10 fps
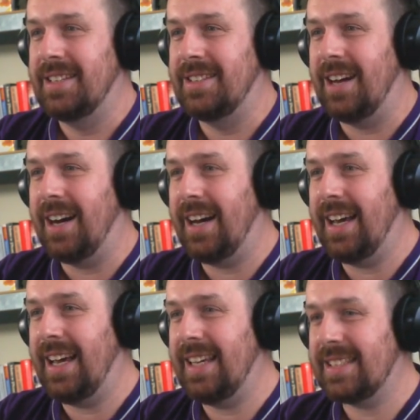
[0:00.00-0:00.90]

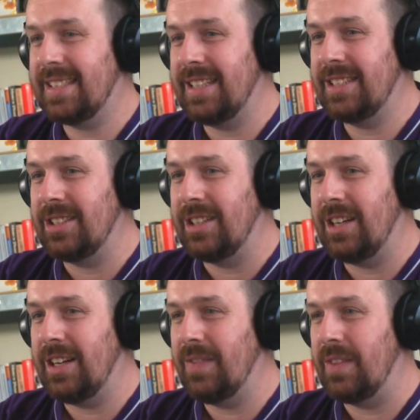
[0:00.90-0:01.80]
Nicely
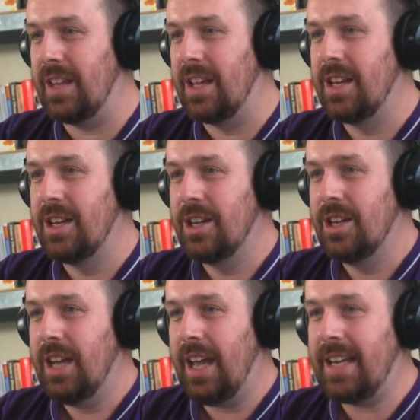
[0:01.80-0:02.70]
done,
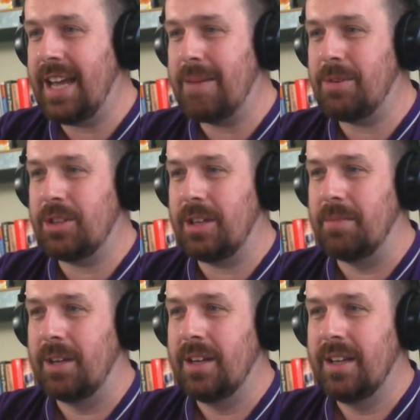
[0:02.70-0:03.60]
and hammer
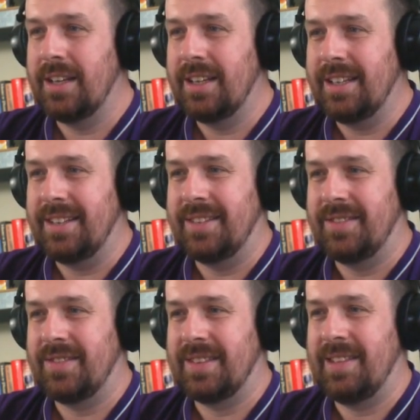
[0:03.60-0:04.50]
them
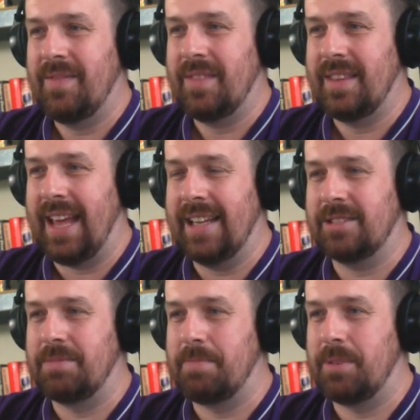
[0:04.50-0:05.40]
there has
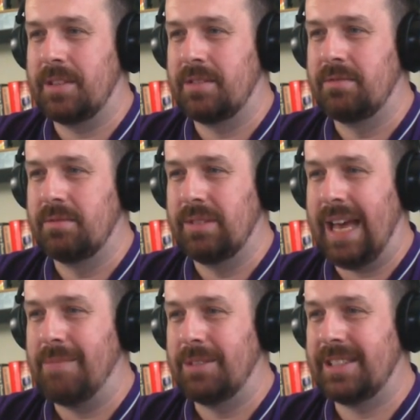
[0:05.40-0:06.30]
to be a person who
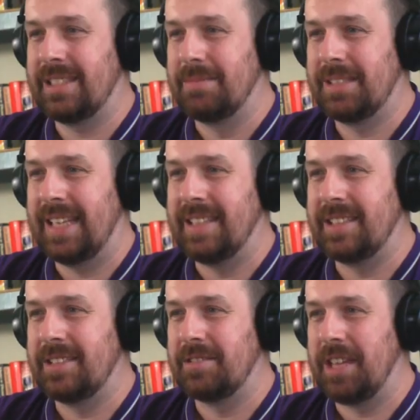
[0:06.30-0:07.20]
hammers some
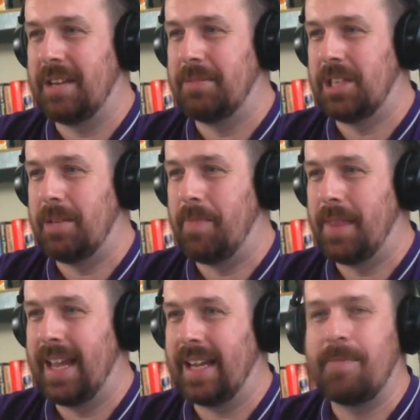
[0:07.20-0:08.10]
sense into the enemy team.
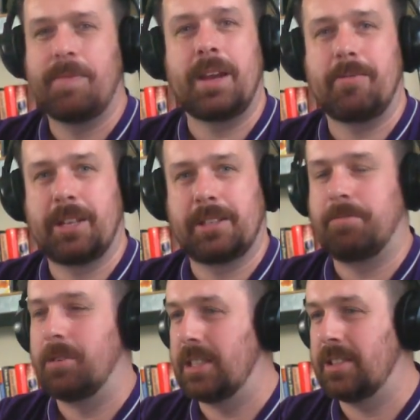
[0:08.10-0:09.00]
Like, no, this
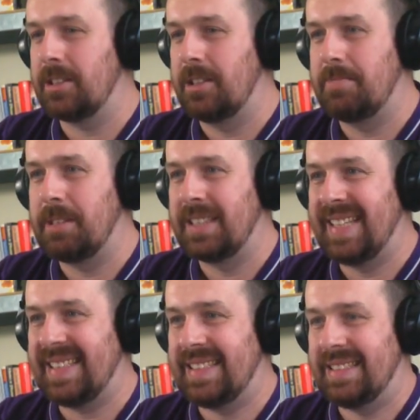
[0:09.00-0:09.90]
point is not going to be
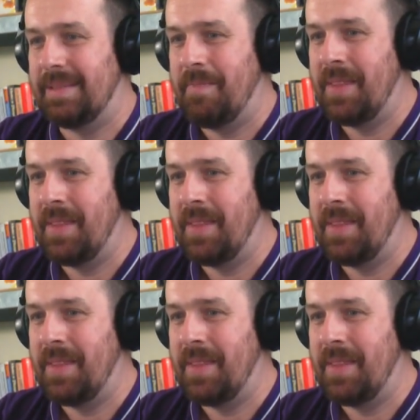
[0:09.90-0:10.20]
contested